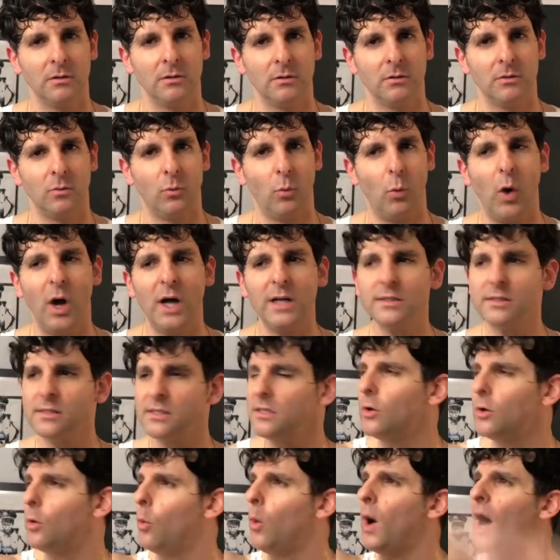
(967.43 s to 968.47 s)
Once in
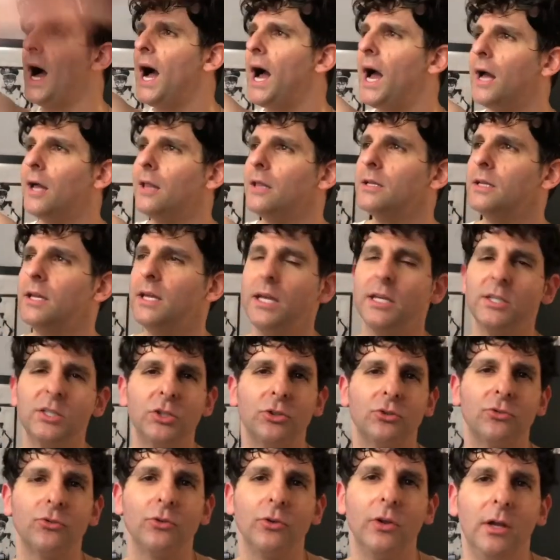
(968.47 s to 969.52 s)
a while in
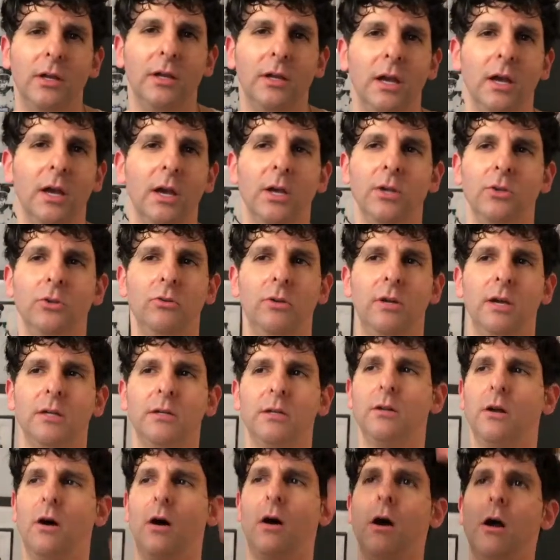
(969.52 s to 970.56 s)
history, you get
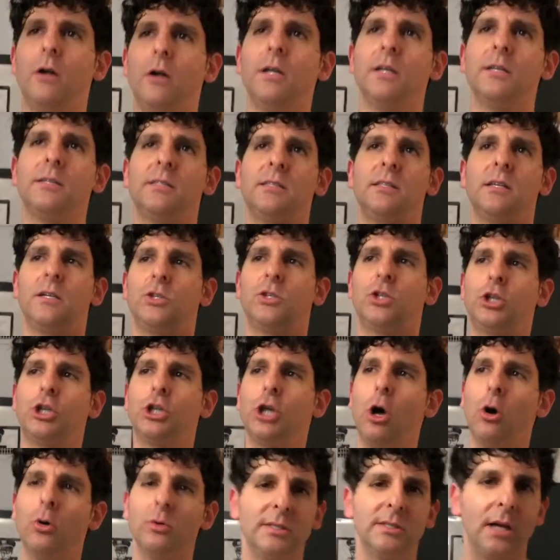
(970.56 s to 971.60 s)
an artist that
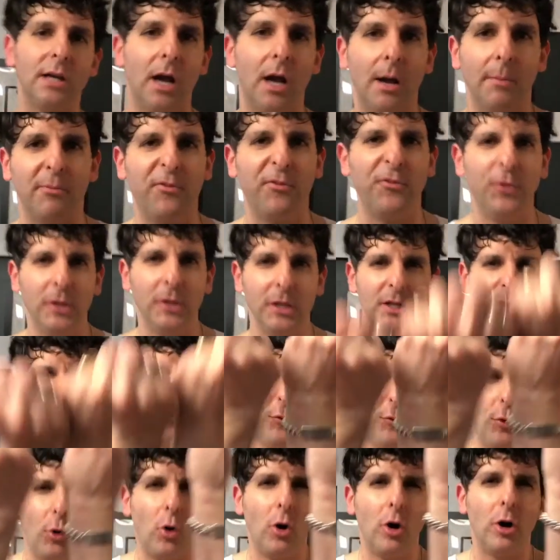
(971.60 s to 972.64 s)
shows up fully
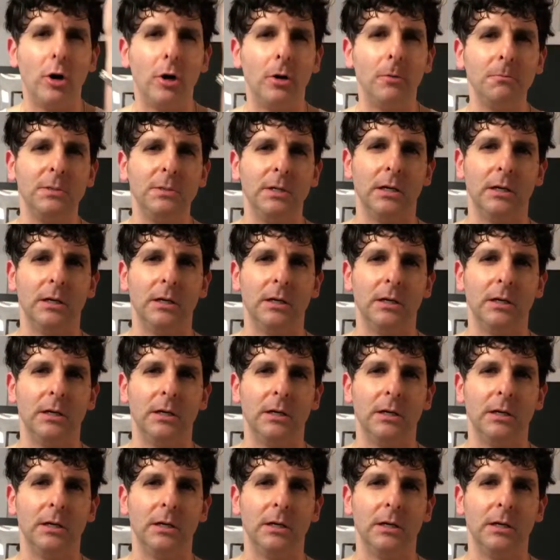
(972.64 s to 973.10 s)
formed,